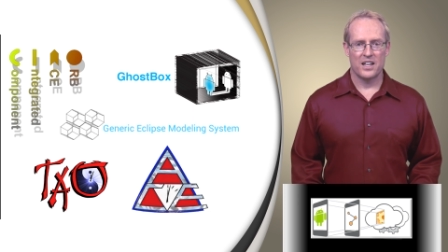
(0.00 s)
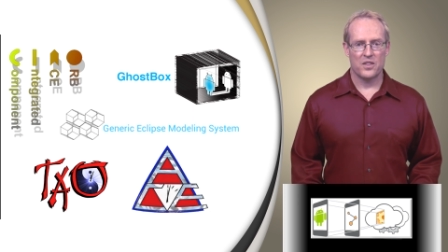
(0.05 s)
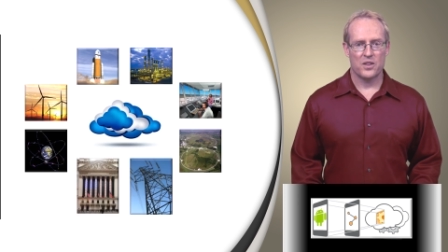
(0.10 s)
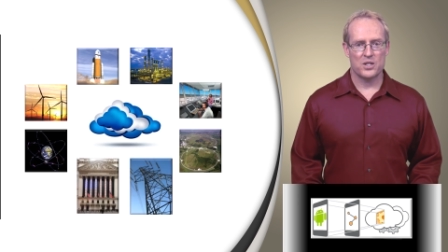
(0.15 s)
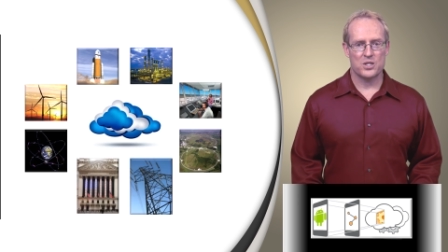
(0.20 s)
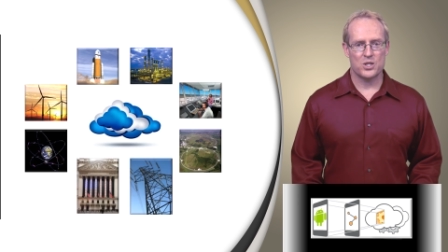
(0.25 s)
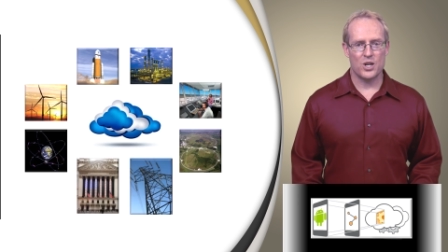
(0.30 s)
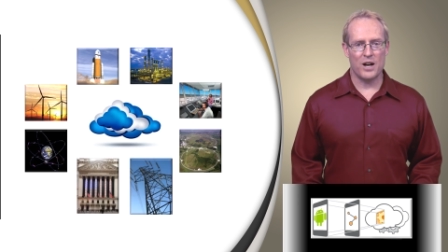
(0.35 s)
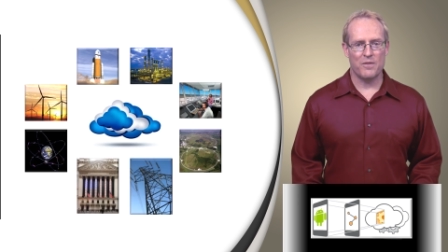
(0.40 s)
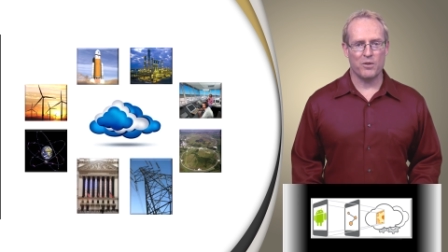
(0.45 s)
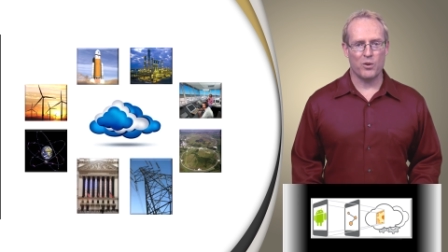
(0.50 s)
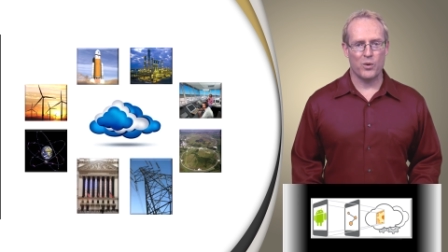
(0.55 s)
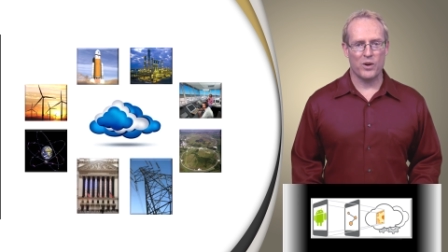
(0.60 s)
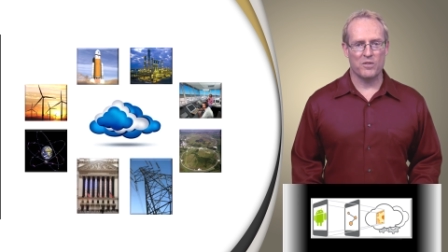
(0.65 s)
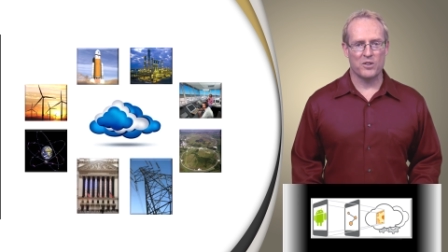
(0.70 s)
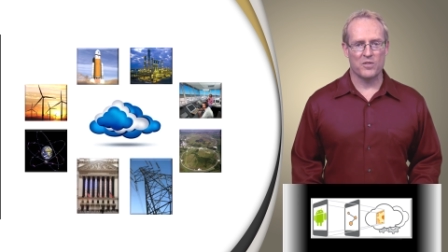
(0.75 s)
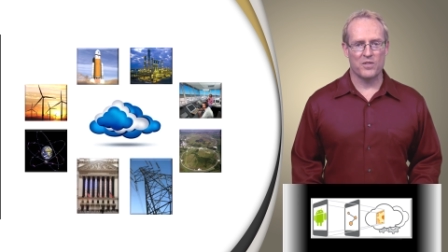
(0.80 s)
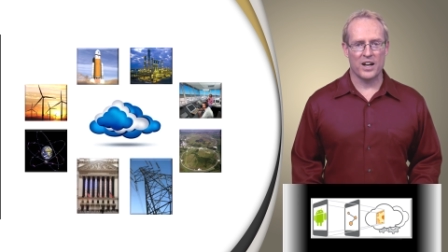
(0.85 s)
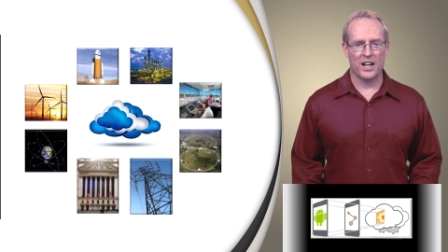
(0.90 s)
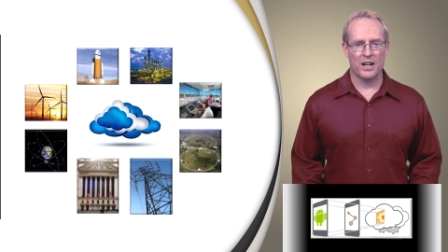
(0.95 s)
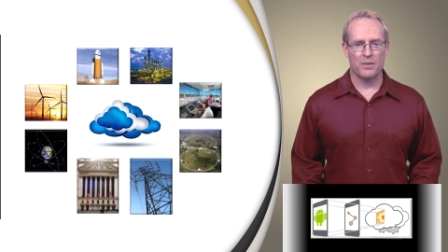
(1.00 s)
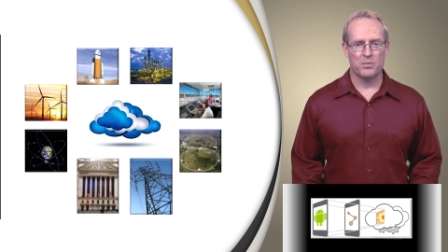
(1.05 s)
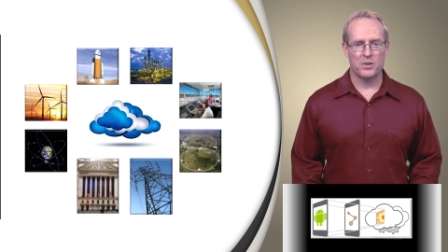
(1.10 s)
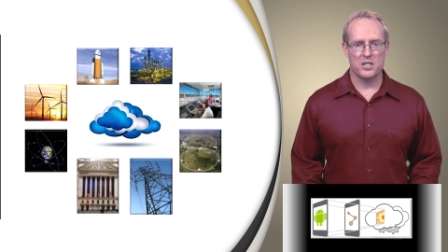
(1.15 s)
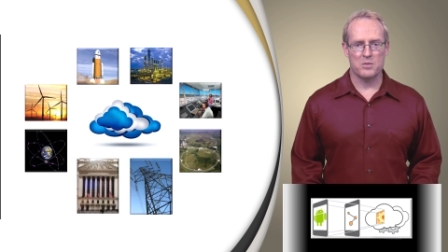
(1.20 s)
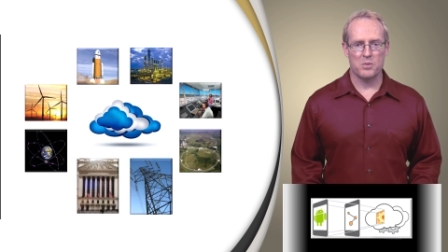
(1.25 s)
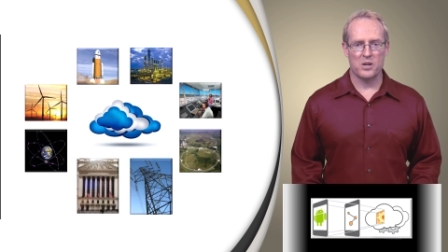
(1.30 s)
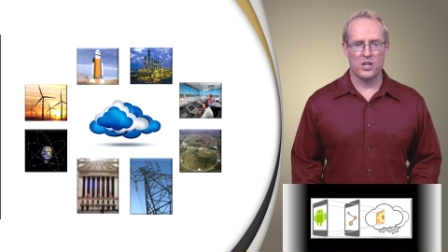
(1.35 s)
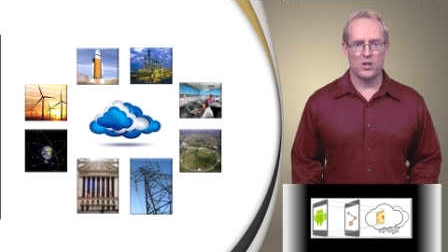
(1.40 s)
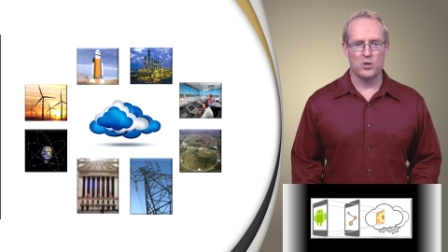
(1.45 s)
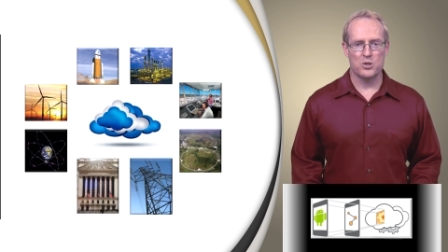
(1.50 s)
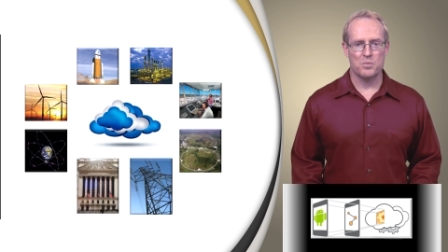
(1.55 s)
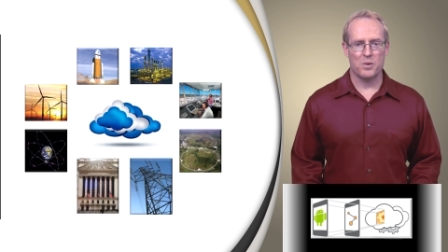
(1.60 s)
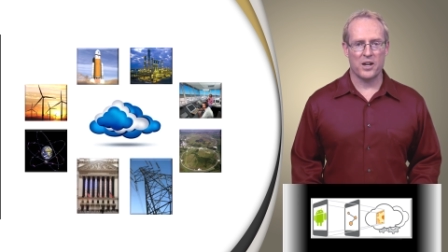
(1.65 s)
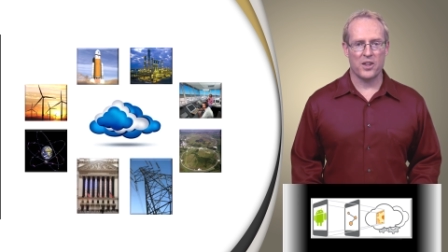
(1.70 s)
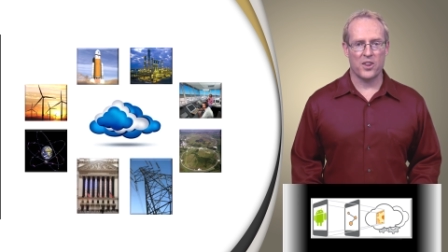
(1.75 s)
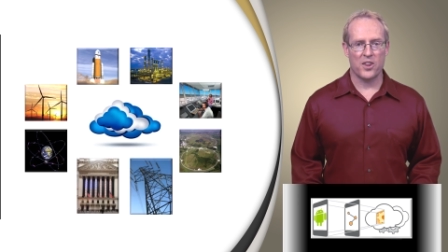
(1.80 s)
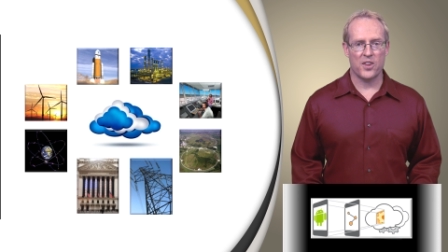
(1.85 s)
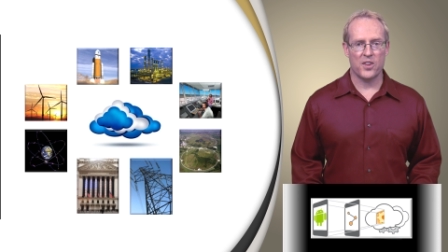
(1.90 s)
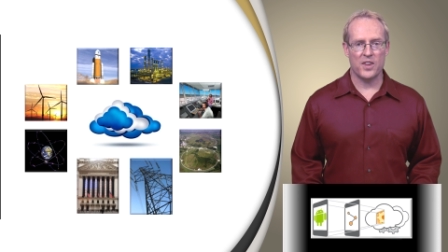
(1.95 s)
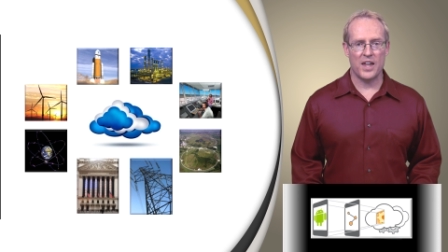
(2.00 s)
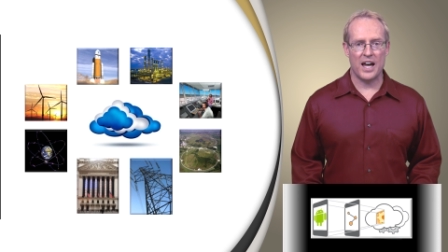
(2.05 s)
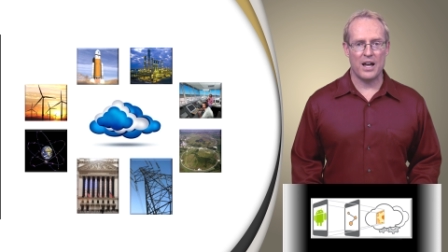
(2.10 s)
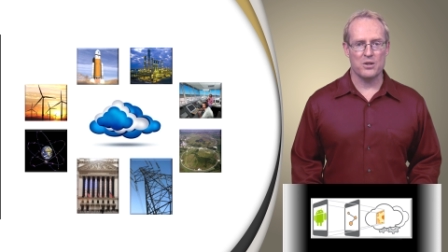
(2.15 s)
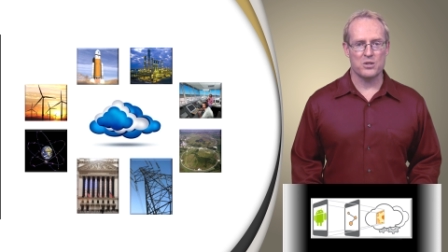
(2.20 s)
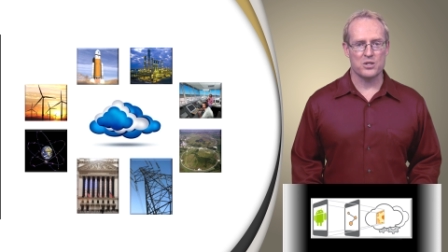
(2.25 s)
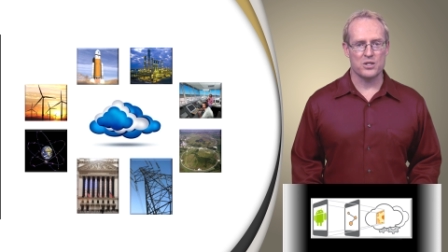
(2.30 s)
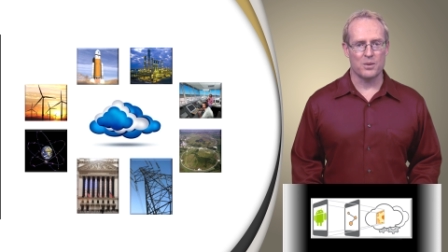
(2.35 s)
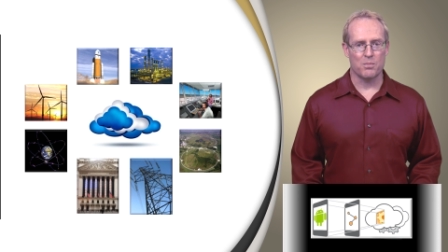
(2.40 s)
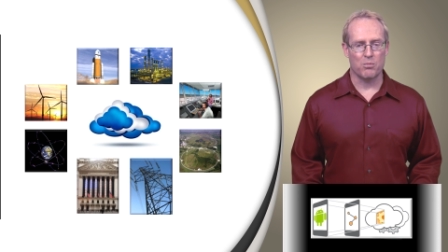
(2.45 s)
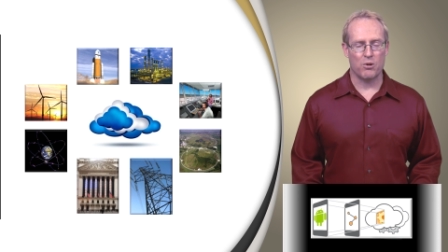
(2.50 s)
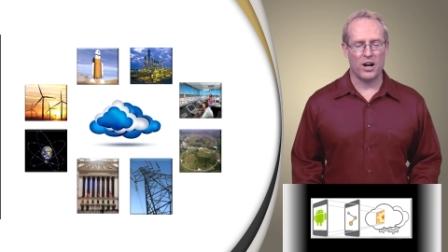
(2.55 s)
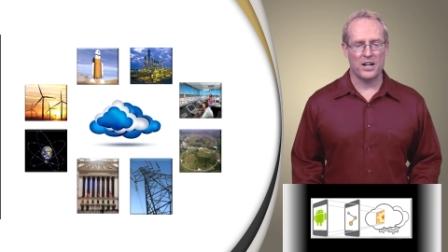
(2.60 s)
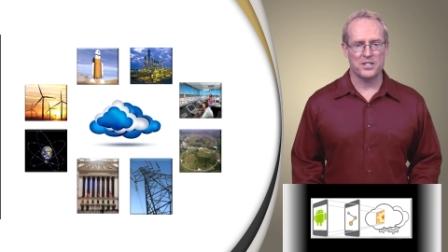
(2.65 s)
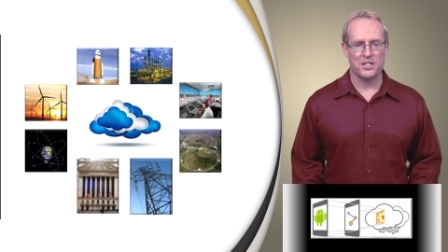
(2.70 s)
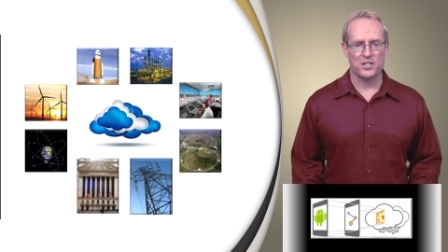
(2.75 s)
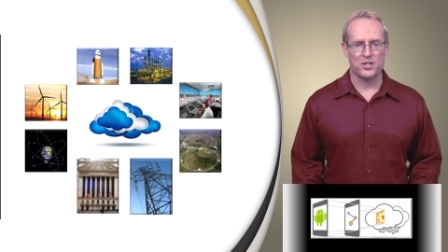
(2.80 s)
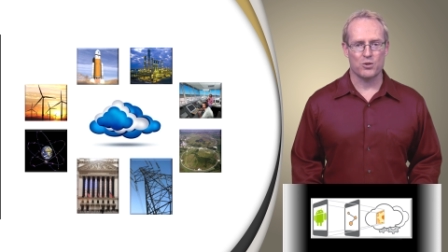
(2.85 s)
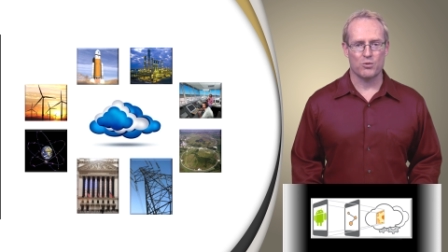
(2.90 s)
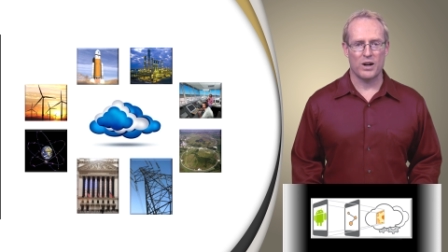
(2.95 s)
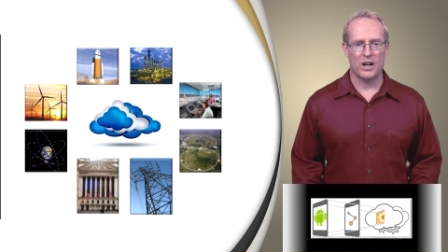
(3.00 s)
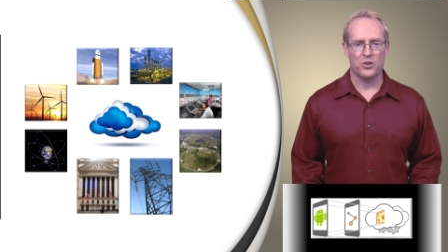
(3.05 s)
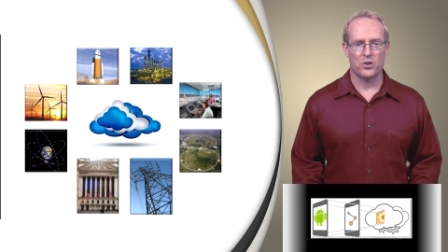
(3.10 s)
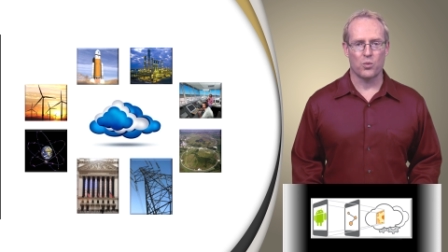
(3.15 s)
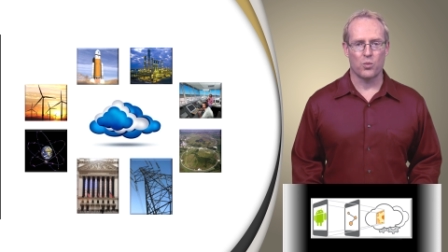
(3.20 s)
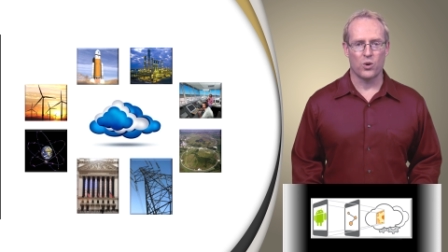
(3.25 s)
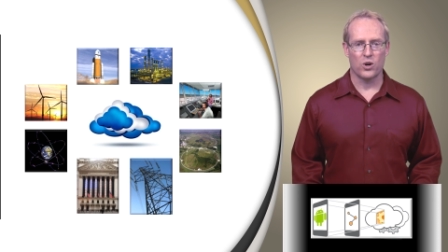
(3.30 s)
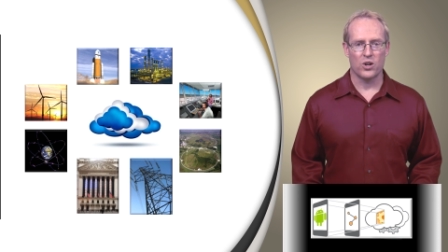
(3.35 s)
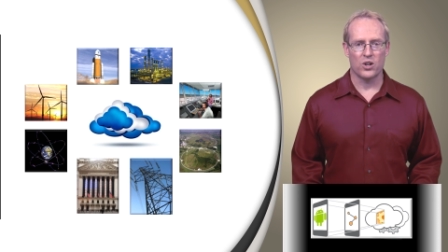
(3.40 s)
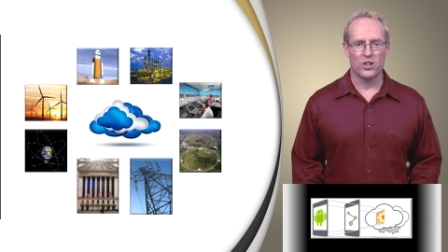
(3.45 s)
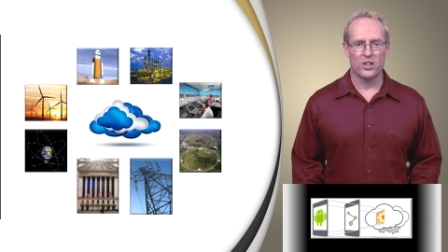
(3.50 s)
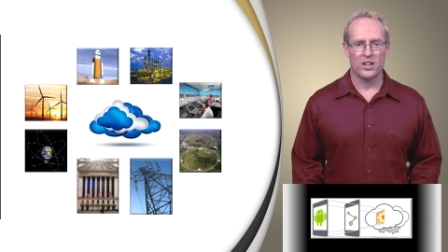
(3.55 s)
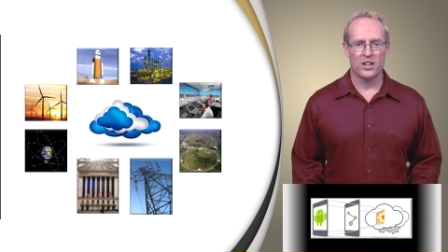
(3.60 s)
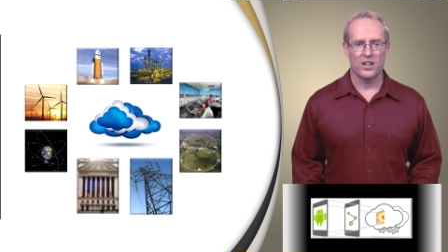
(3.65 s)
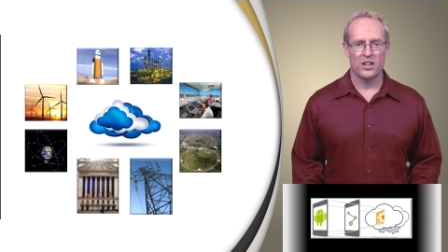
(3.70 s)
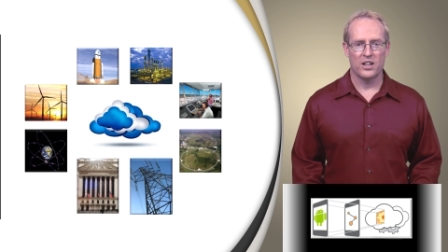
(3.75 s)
The software we've developed has been used by thousands of projects around the world,